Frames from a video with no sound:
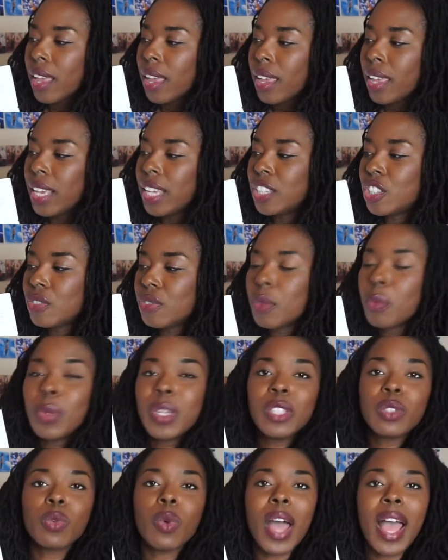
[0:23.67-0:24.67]
Each of the
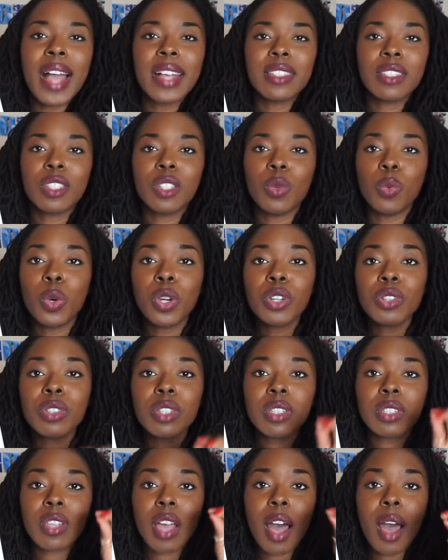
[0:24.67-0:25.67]
weeks will ask you, what are the
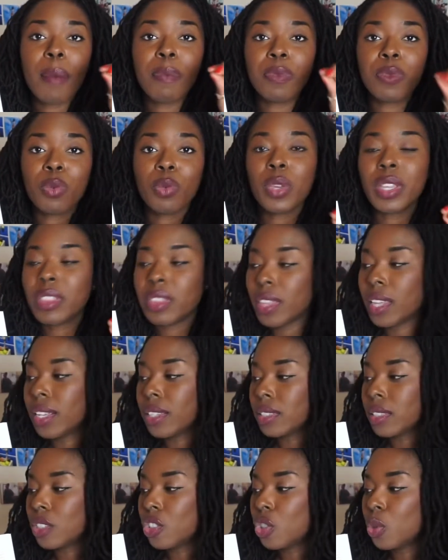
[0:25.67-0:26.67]
top three
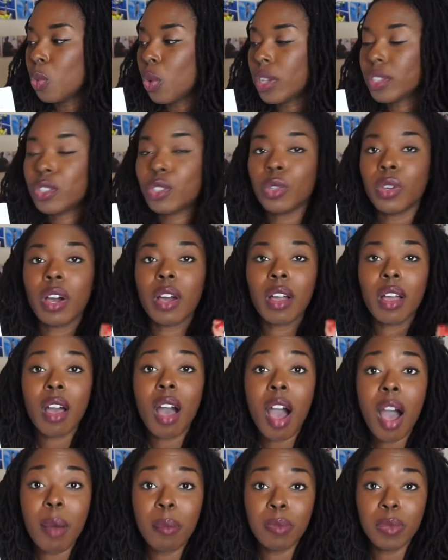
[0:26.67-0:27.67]
things that you want to
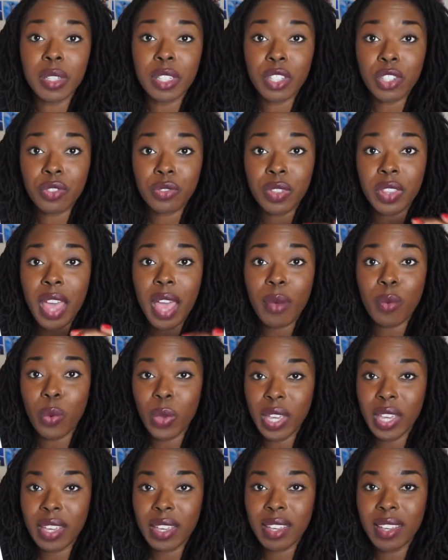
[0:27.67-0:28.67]
accomplish for that
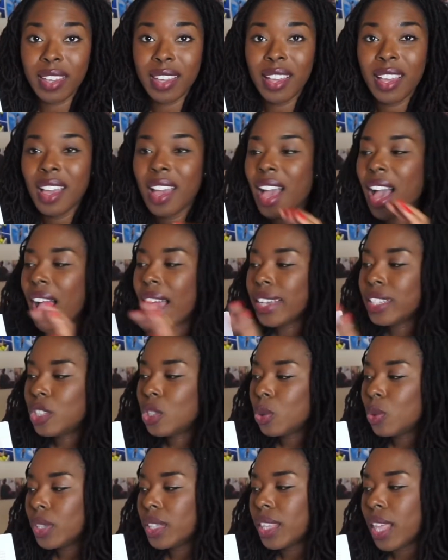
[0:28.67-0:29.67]
week? I
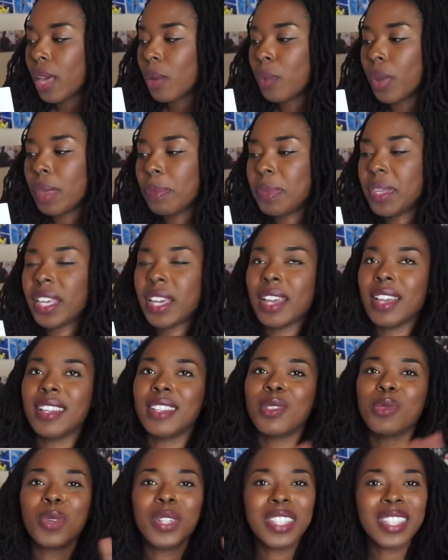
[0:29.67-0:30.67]
do it that way
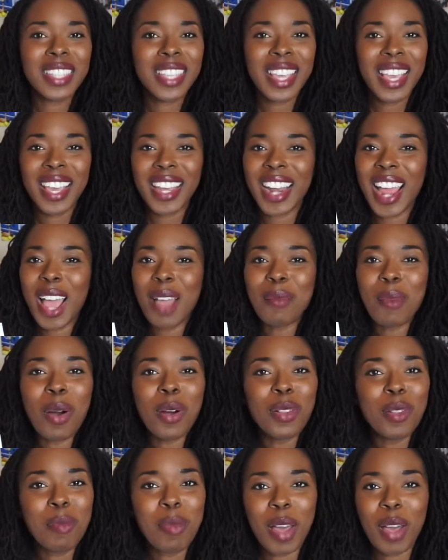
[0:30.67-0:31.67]
because, once again, I'm
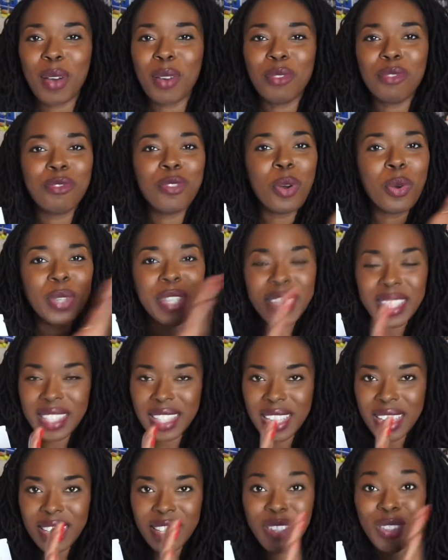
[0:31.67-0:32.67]
all about
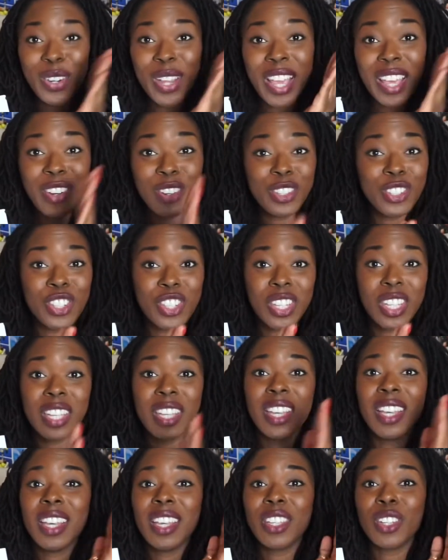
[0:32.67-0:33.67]
focusing your
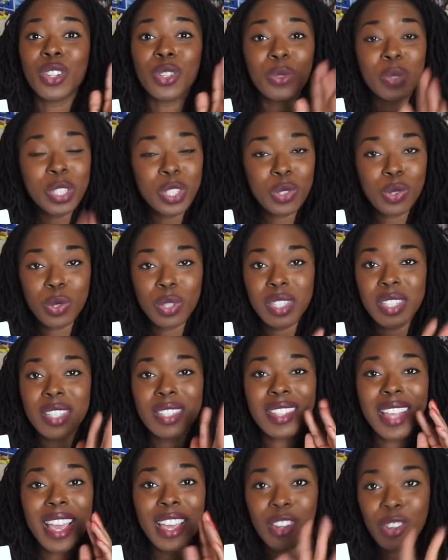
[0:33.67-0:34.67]
energy, your resources,
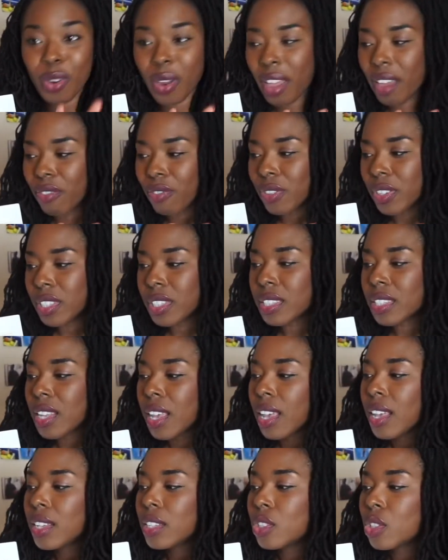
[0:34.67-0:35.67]
and your efforts.
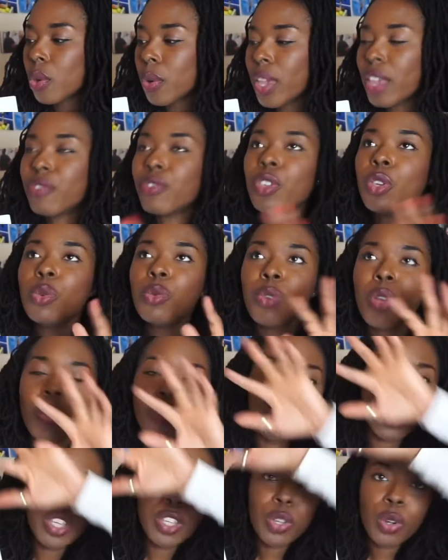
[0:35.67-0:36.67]
So if you know
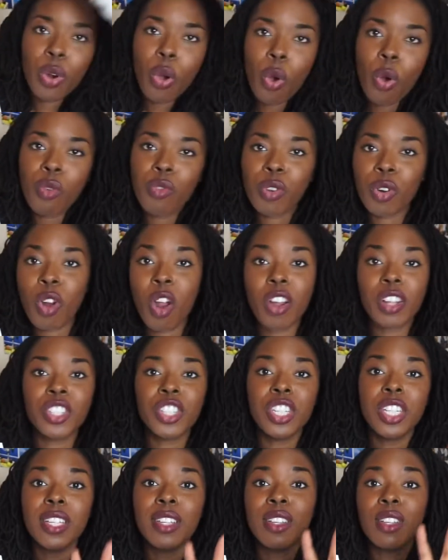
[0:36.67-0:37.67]
that your
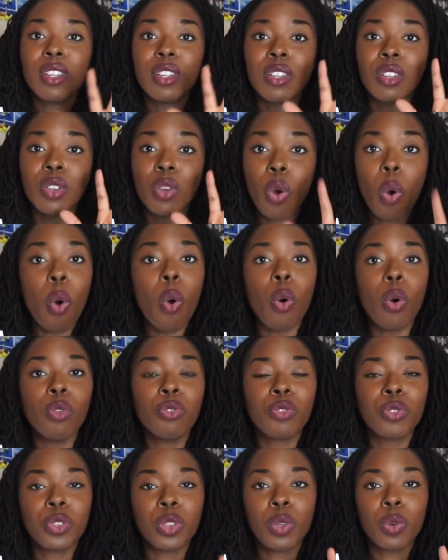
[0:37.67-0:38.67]
overarching goal
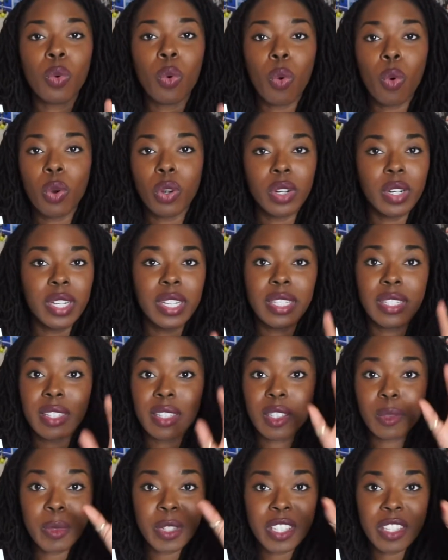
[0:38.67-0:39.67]
for the quarter is a
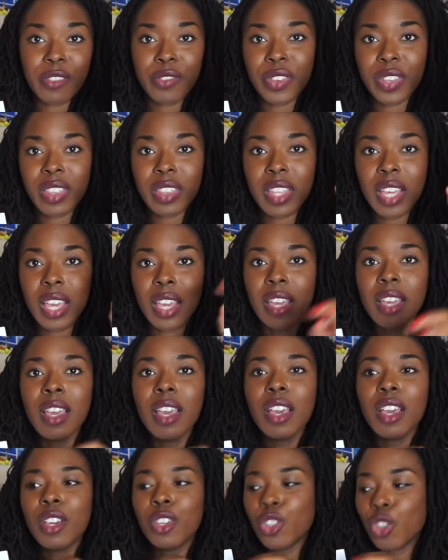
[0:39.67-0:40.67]
specific thing,
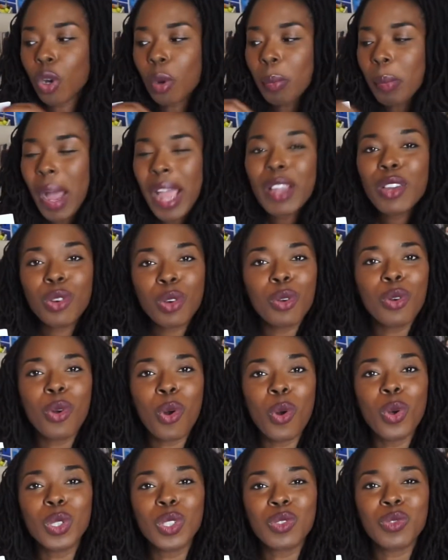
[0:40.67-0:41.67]
your micro
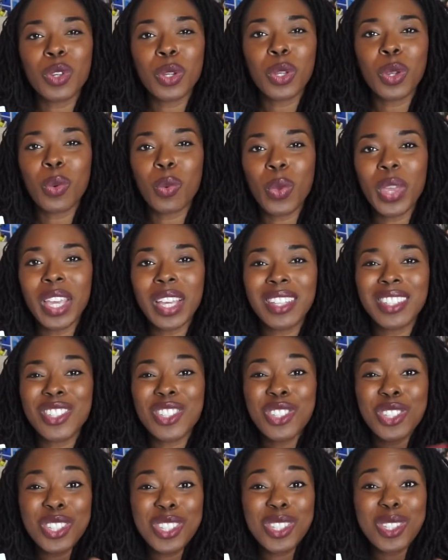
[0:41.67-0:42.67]
goals for your week
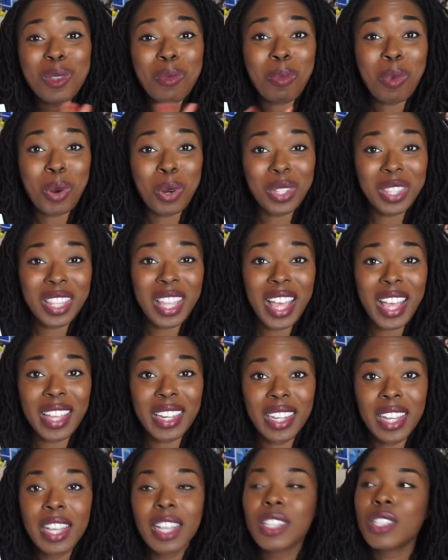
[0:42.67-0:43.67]
should support that.
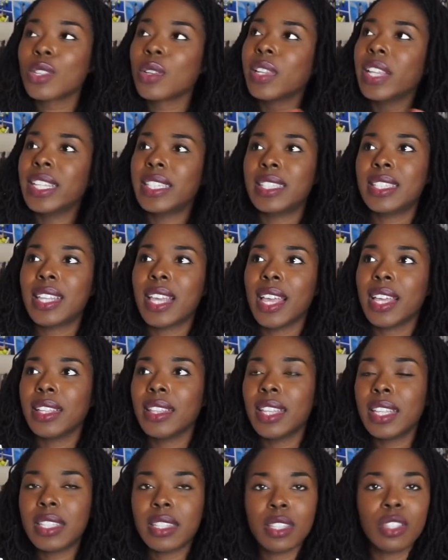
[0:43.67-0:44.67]
So let's say
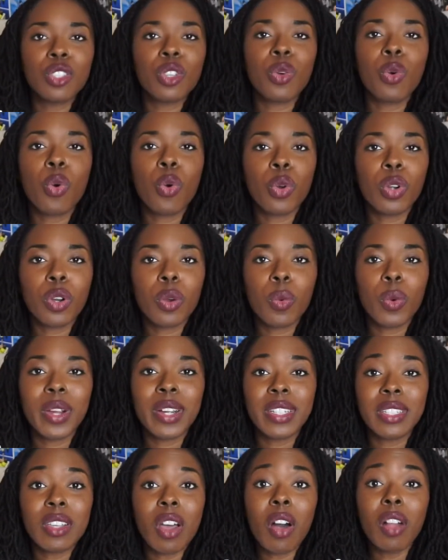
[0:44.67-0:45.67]
this is the quarter where
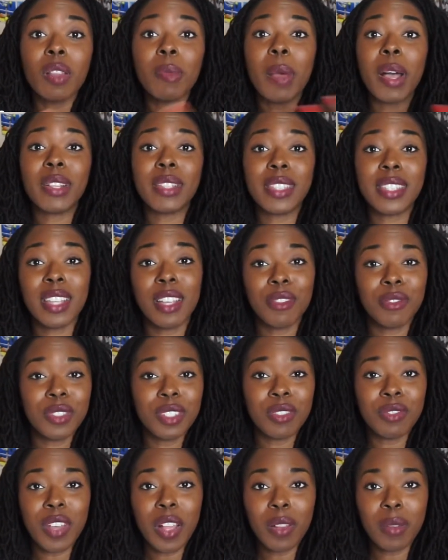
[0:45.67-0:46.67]
it's all about self
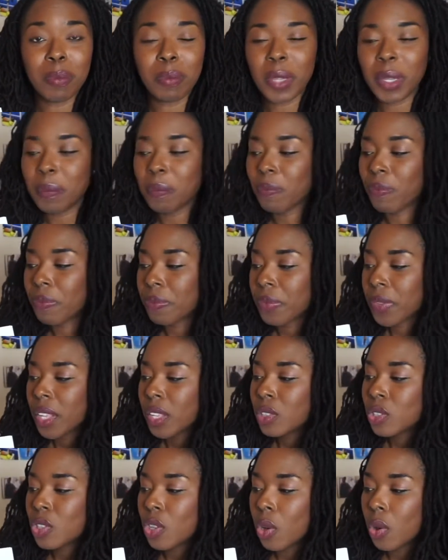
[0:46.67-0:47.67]
development.
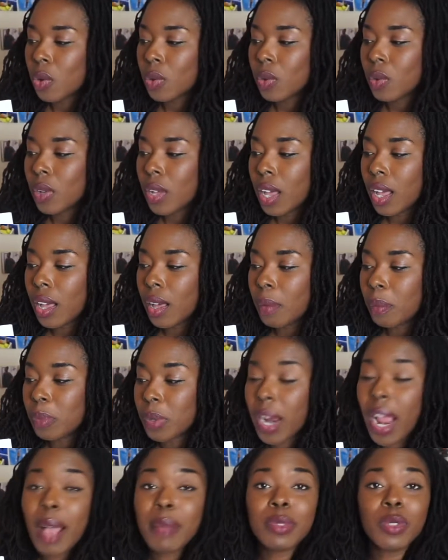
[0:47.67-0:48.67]
So um,
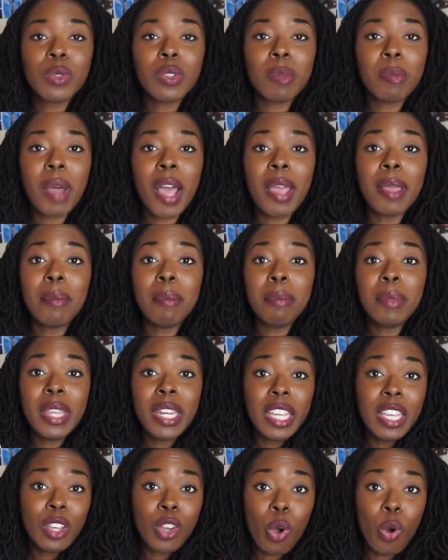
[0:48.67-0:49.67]
perhaps one of my
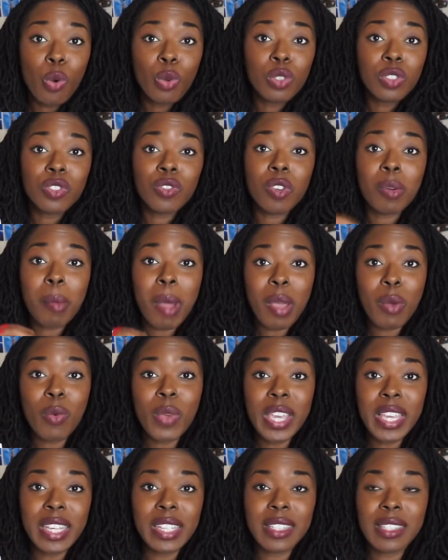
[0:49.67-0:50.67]
mini goals for my
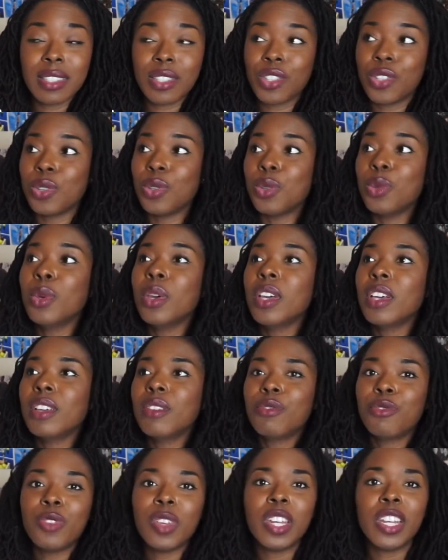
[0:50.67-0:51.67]
week is to
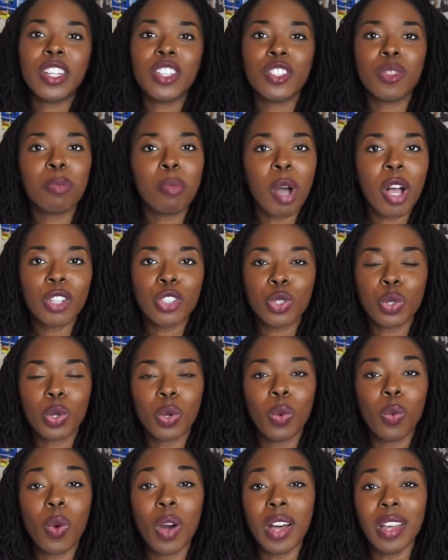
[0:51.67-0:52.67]
finish
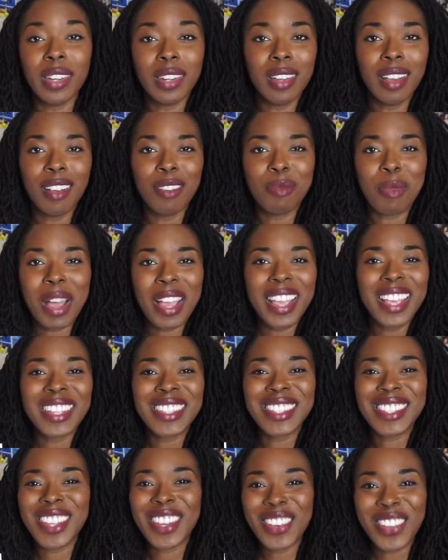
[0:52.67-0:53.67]
module one of my
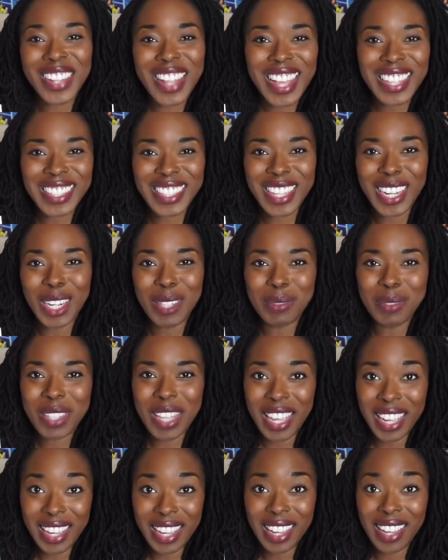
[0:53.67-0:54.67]
Excel class that I'm
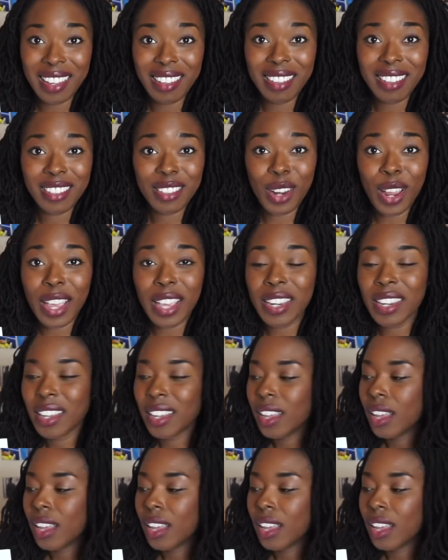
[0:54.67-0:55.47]
taking, right?